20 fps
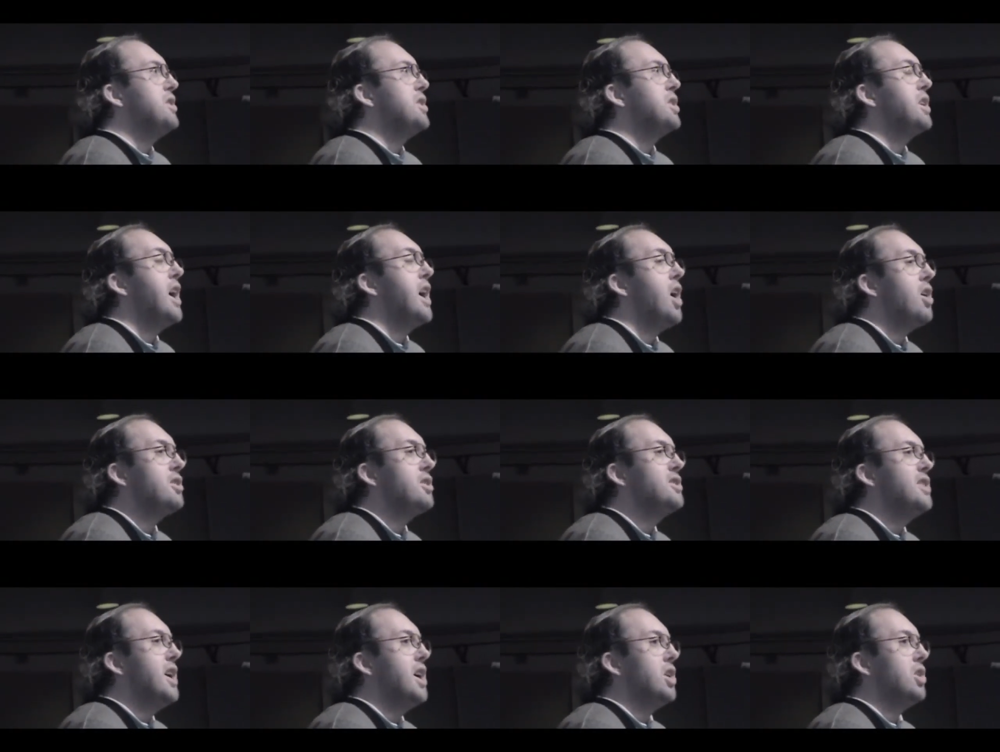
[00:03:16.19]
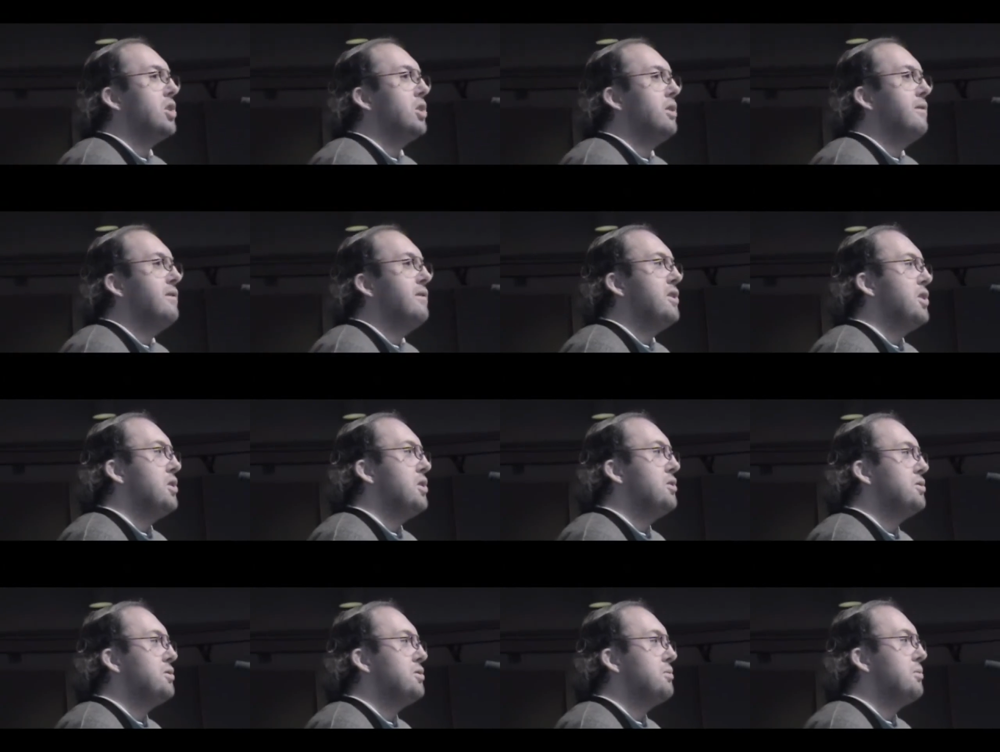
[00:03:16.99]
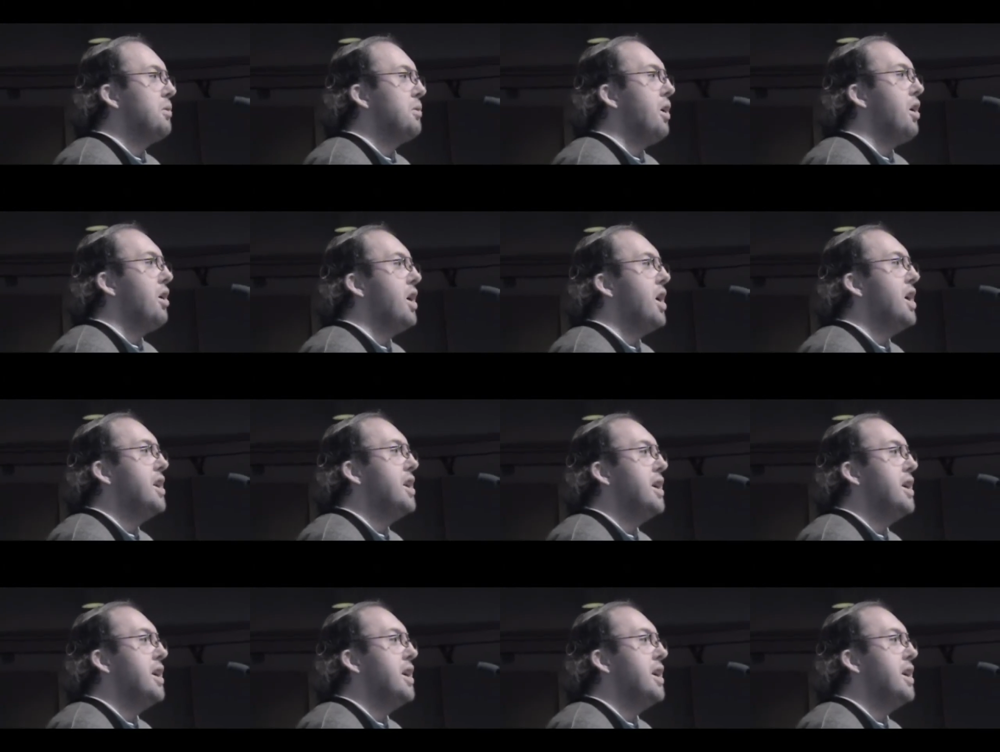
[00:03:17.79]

the caretaker for those who are